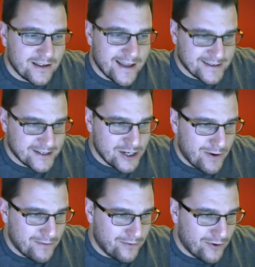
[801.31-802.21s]
There's a
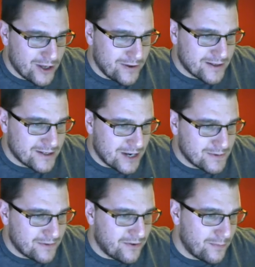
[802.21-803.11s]
new one for you in the
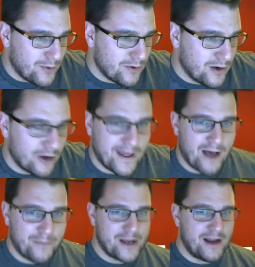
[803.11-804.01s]
terms of football. Look
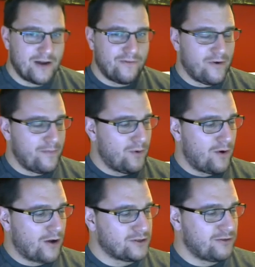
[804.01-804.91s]
that up in your little football
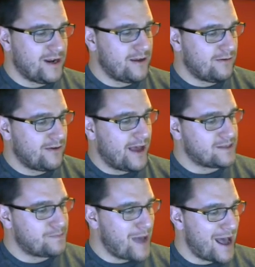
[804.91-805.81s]
glossary. Oh
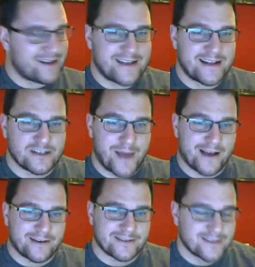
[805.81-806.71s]
yes, back centre
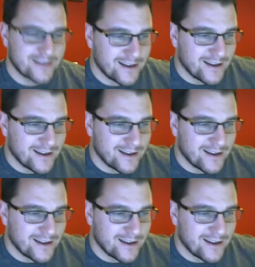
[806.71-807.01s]
backs.